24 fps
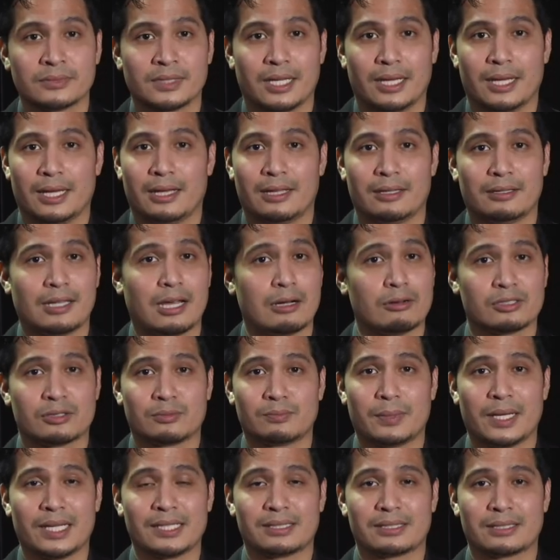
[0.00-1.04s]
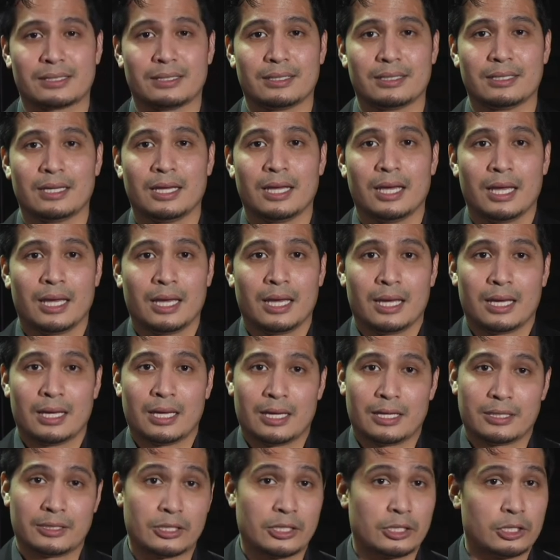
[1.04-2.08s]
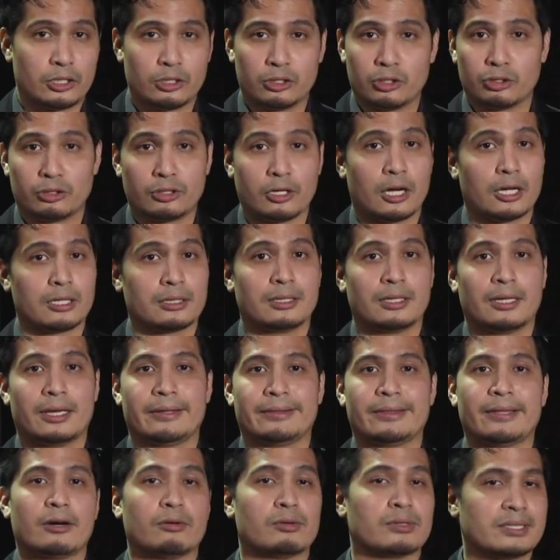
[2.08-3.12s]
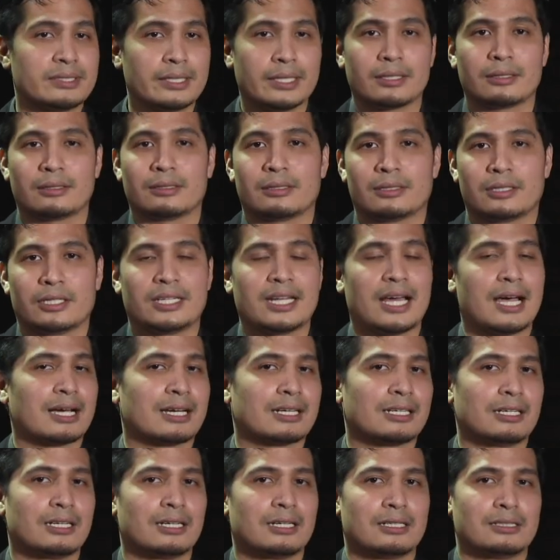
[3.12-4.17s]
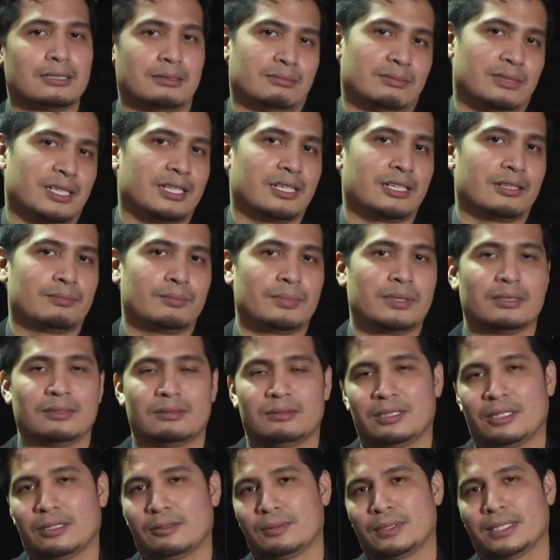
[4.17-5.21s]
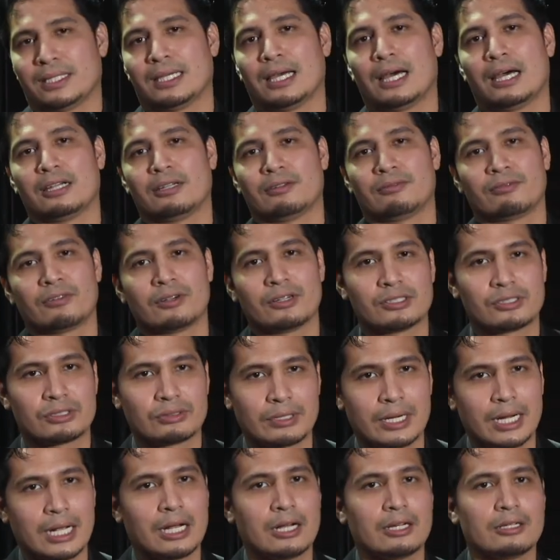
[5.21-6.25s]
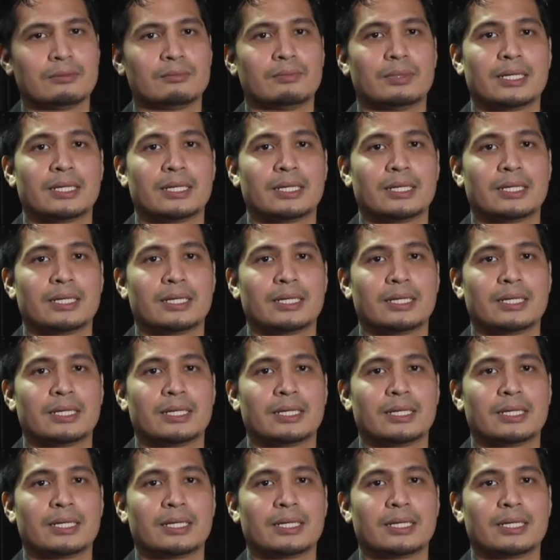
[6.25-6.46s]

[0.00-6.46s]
And that was basically, you thought that was it. They were gone the first round,